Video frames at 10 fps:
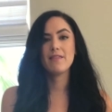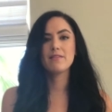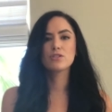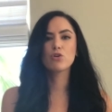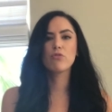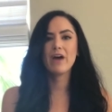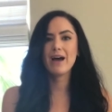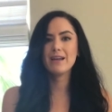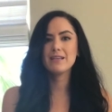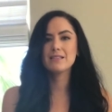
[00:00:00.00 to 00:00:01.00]
And so
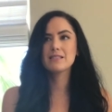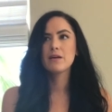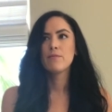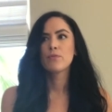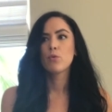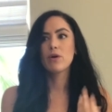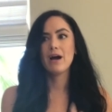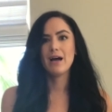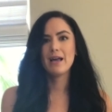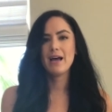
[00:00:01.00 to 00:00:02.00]
that is what
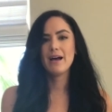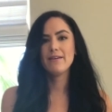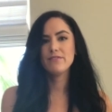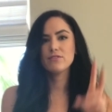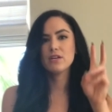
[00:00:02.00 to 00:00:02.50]
I have